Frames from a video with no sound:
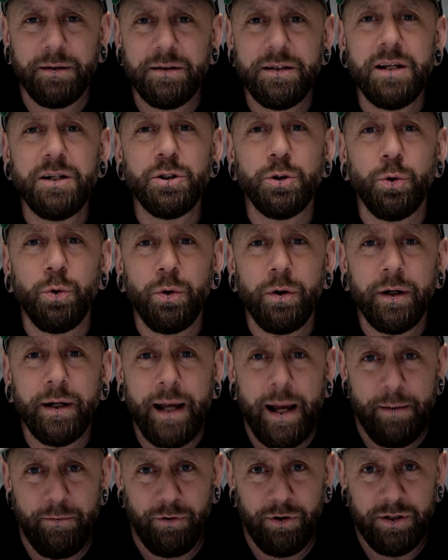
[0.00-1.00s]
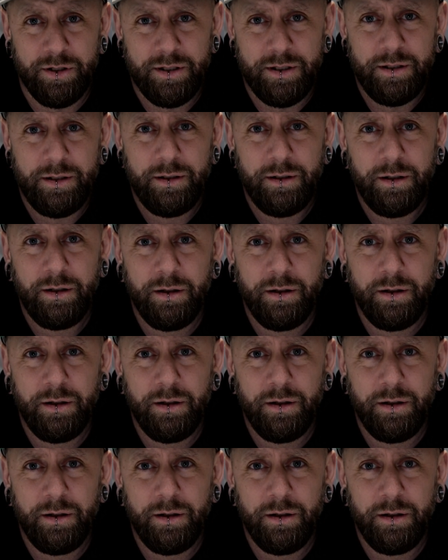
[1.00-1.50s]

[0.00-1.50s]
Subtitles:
Digital cameras